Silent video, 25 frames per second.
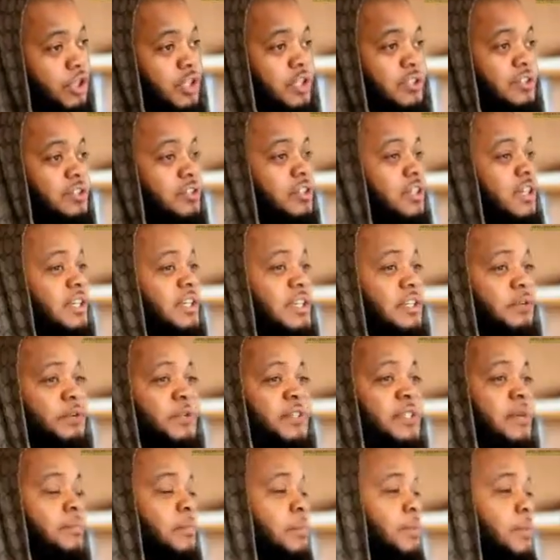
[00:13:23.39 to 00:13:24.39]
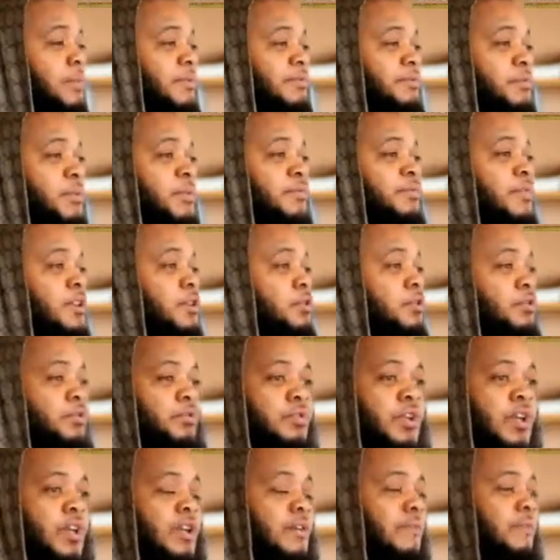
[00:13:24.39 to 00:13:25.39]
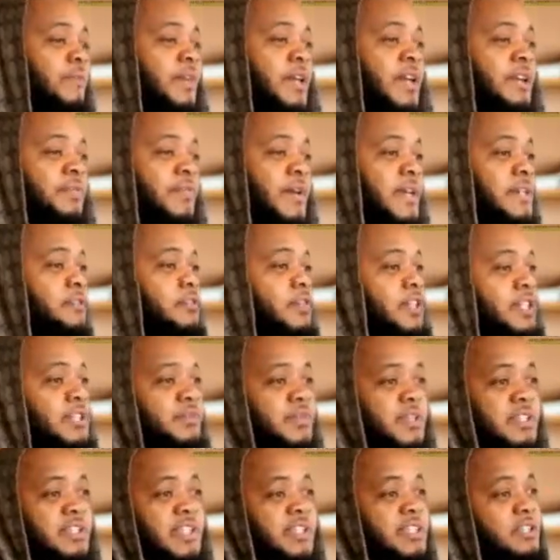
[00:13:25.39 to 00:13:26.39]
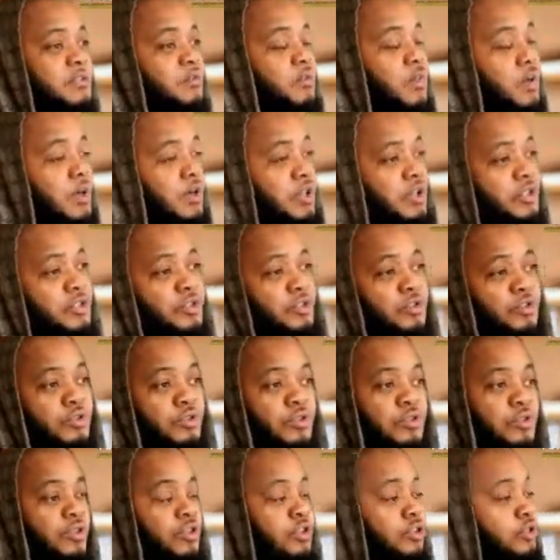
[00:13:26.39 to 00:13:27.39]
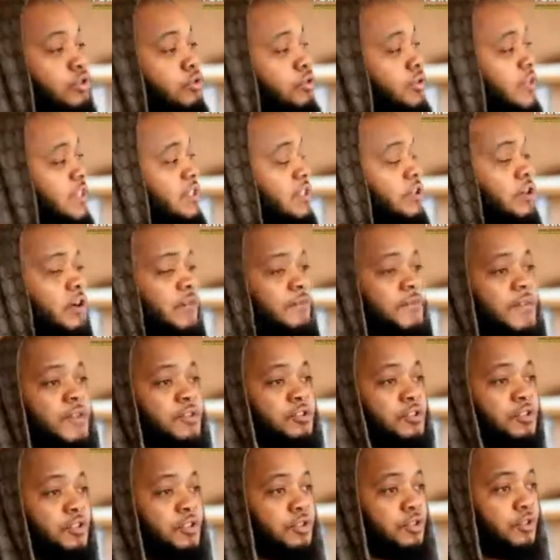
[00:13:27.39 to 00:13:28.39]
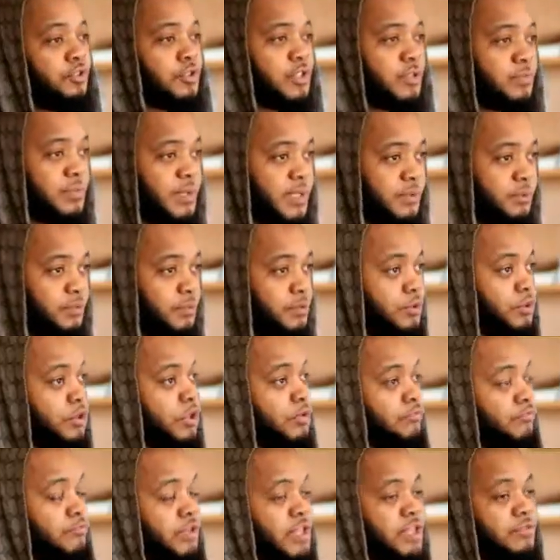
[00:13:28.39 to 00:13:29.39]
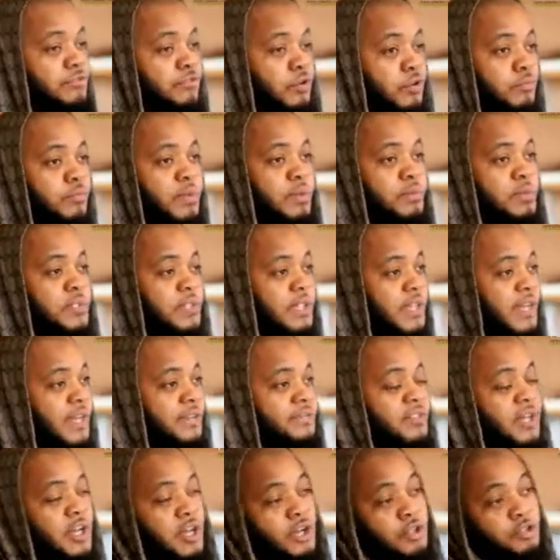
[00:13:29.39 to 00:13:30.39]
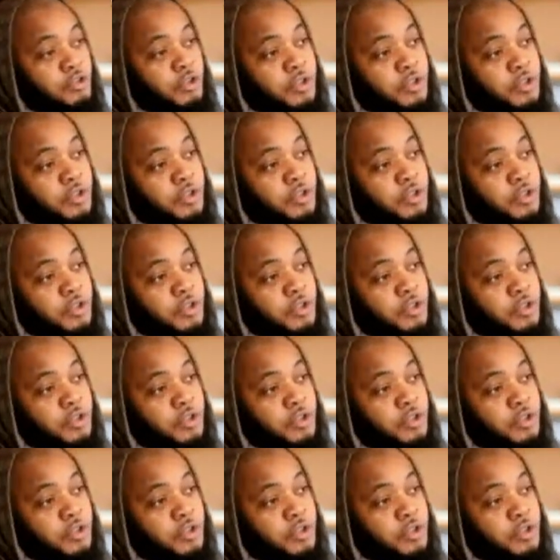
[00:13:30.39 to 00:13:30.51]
You could kill someone with little vey's or these things, like these words, or there's a lot of things you could do to people. You can really ruin people's lives.